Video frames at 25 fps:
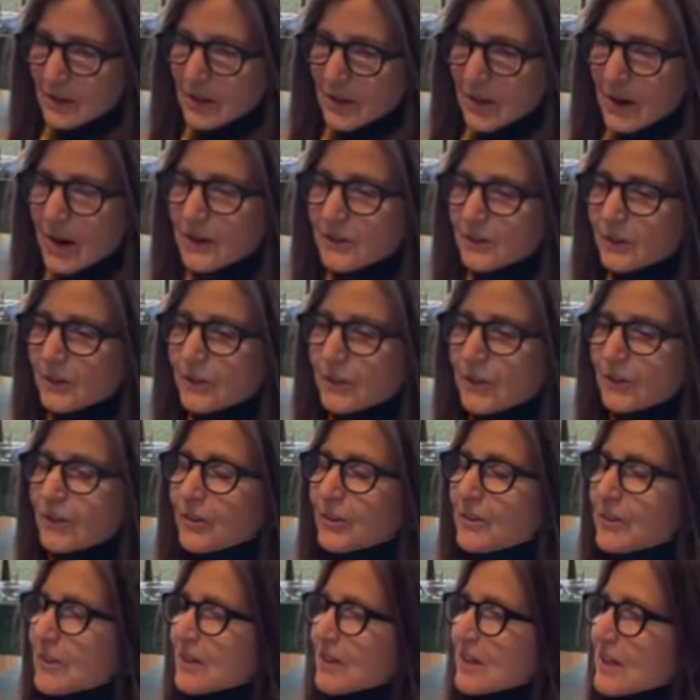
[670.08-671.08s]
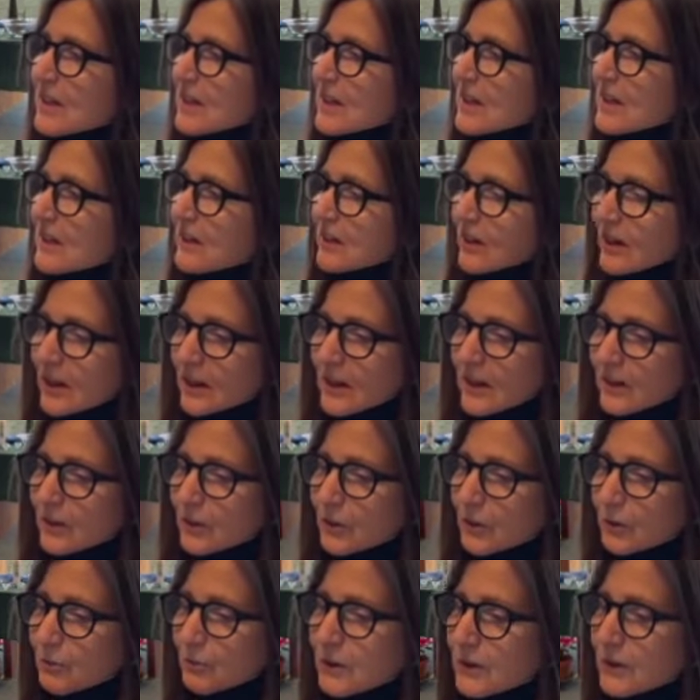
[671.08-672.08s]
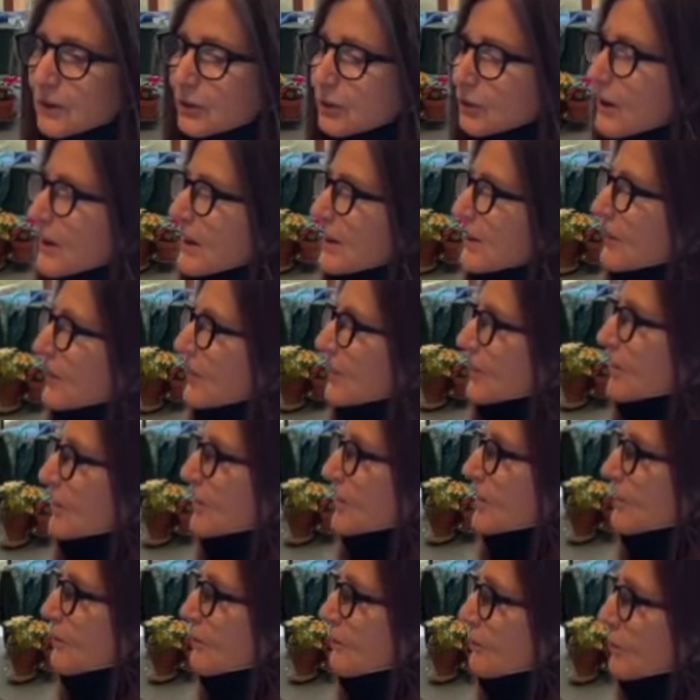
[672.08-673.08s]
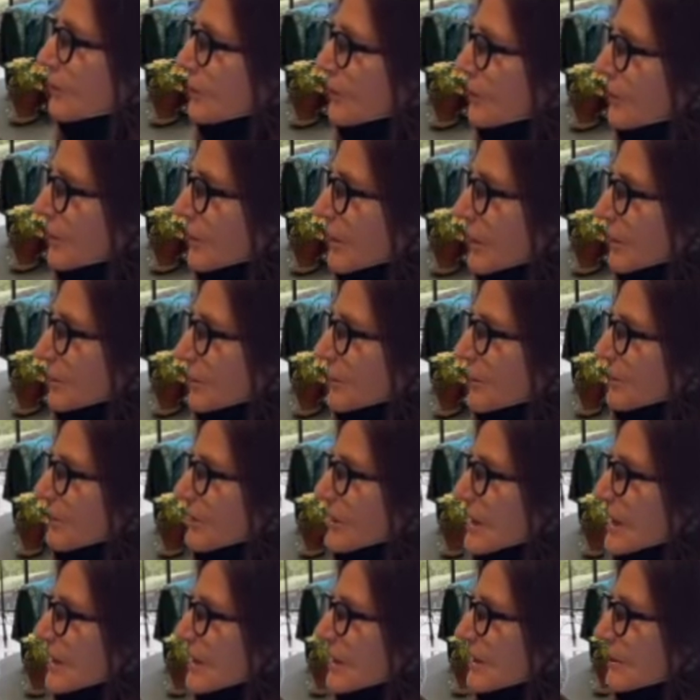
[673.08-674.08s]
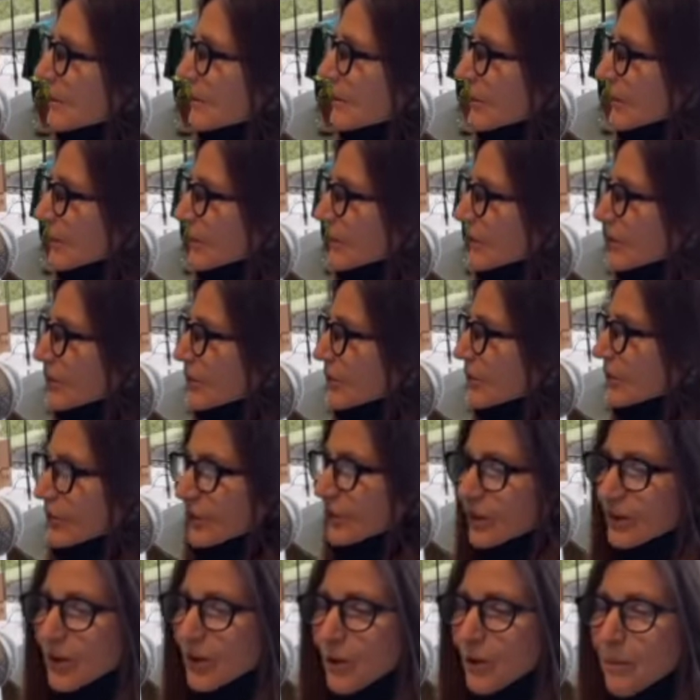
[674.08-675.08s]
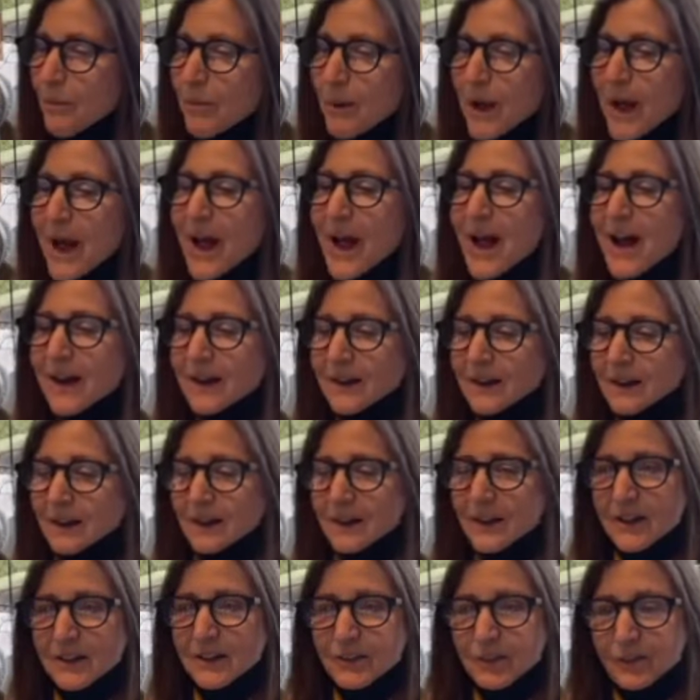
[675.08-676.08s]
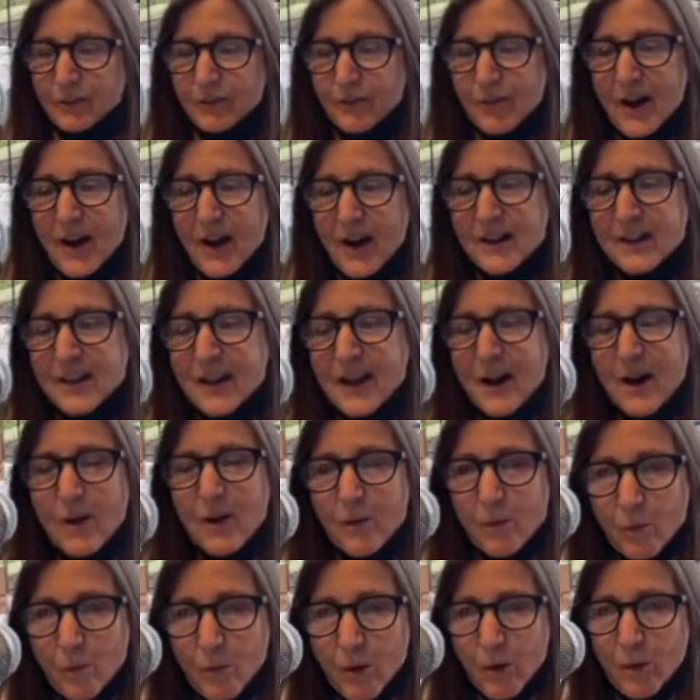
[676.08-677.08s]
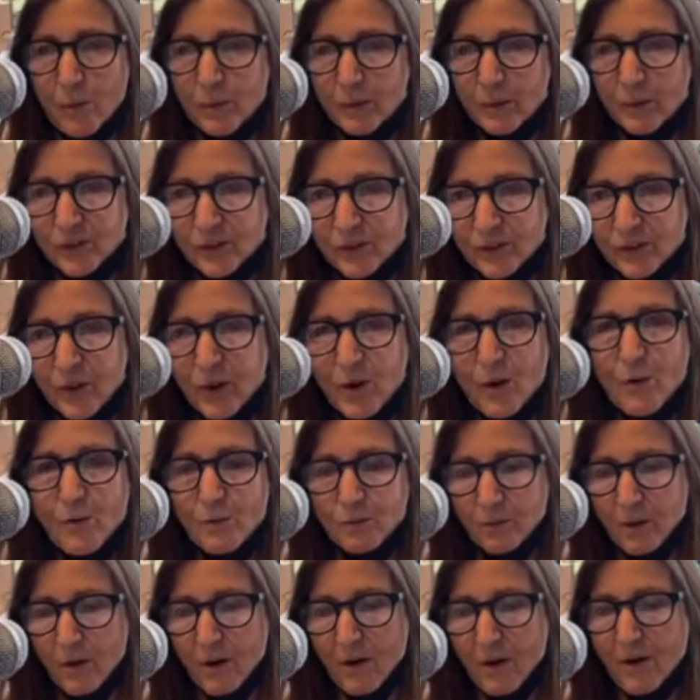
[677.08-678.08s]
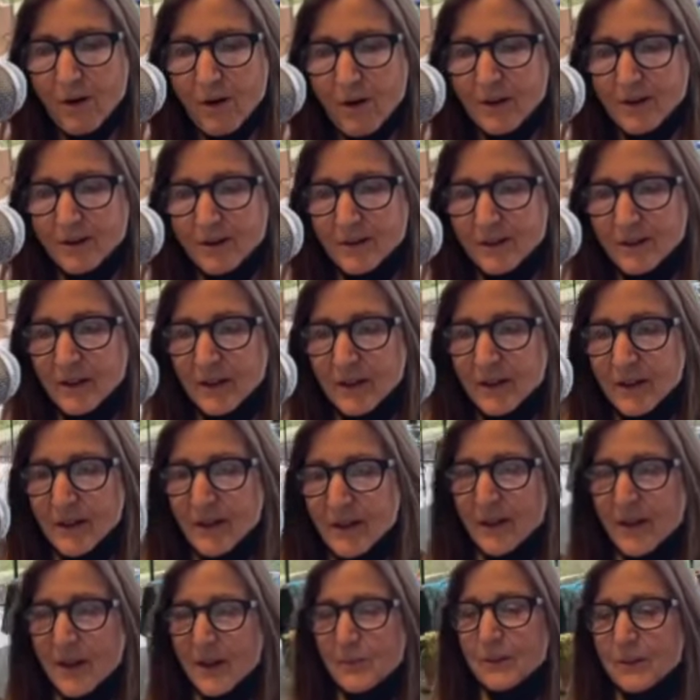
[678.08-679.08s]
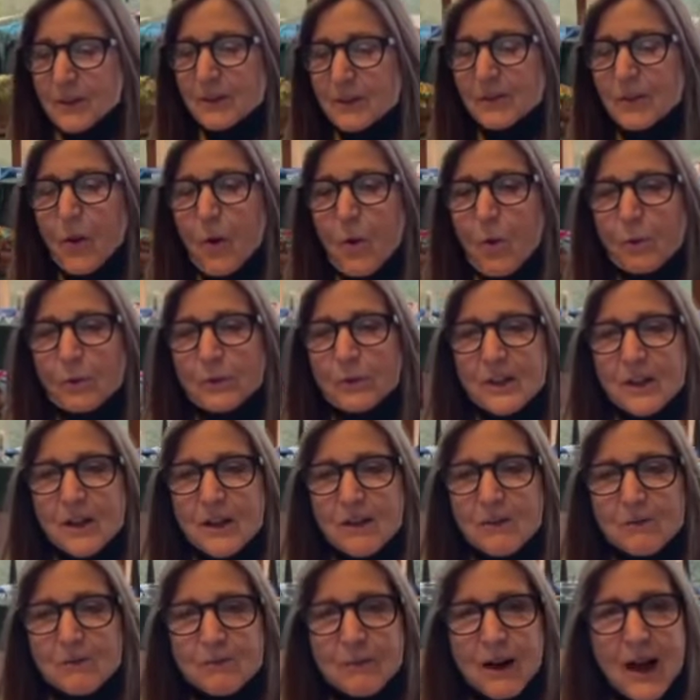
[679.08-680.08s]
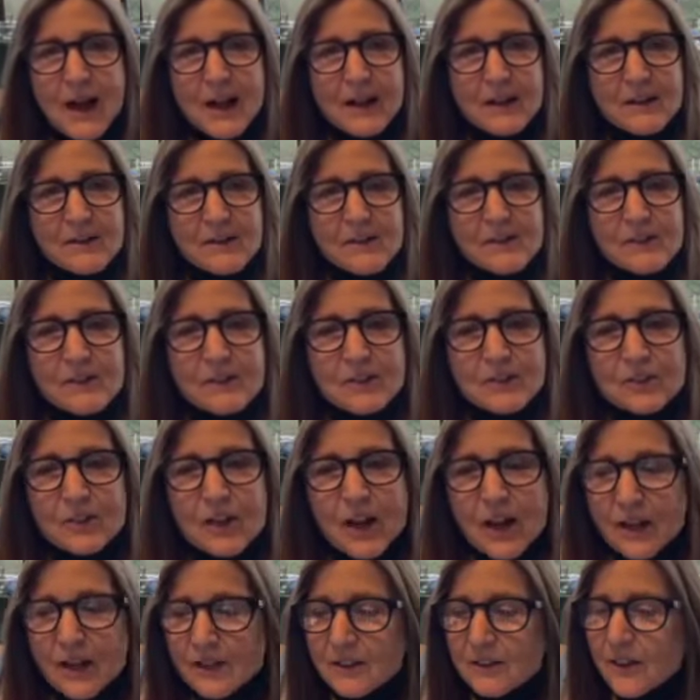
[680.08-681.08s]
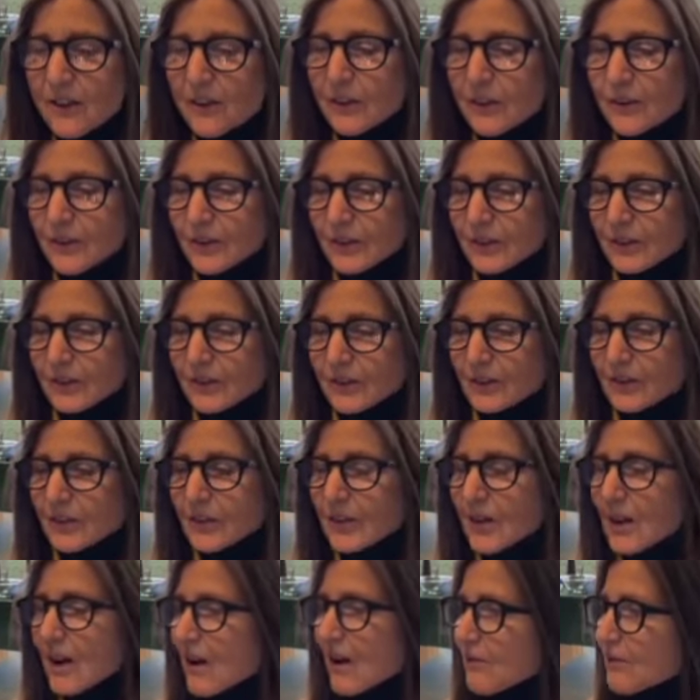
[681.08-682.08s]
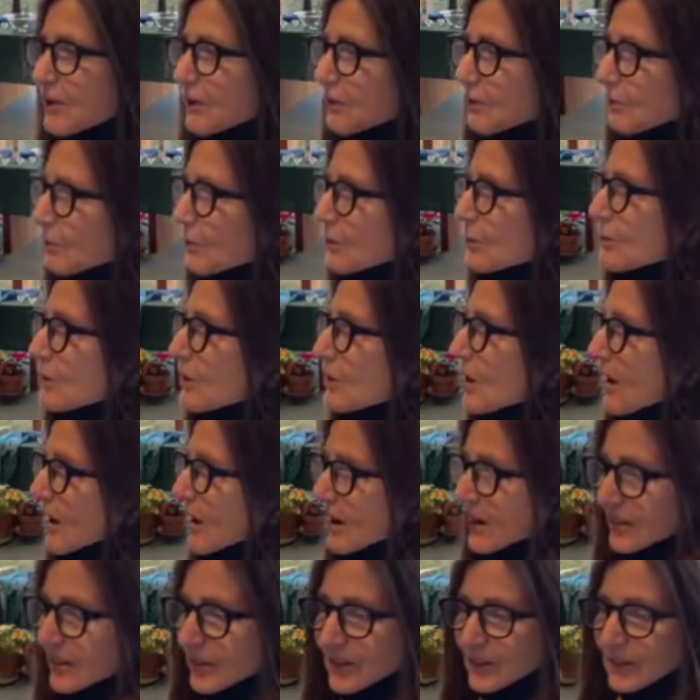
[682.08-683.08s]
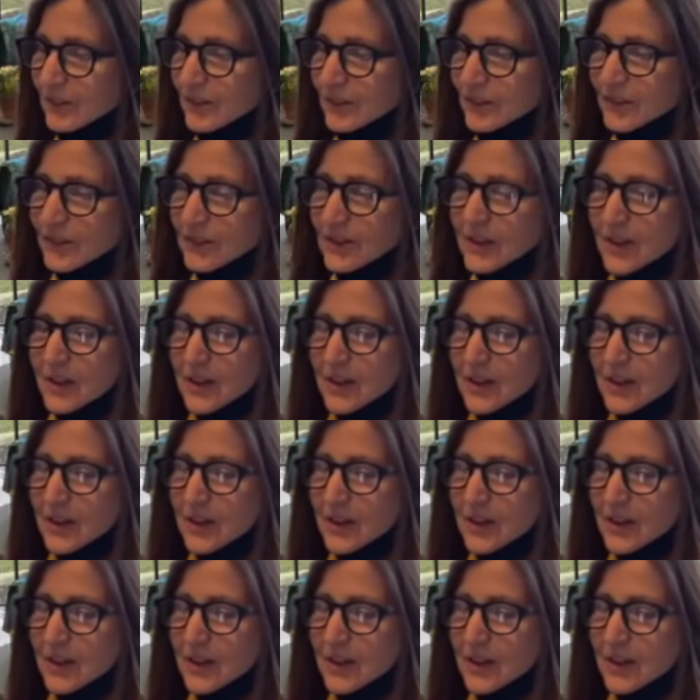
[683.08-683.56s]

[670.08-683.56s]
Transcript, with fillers: understood the need to retrace the footsteps of the ancestors, to go back, to find out what was so wrong, because only a radical diagnosis of the root causes